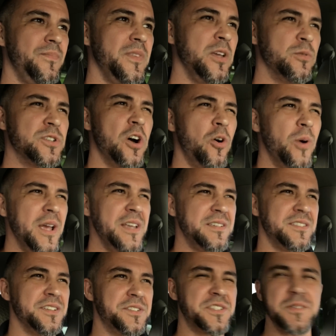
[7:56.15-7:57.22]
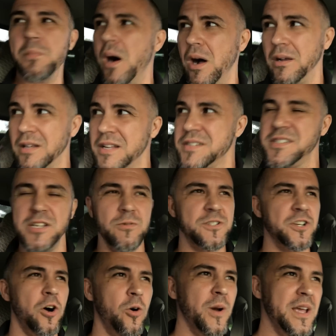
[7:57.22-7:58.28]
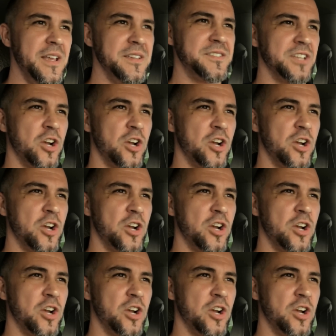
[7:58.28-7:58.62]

He was always the smallest, he was always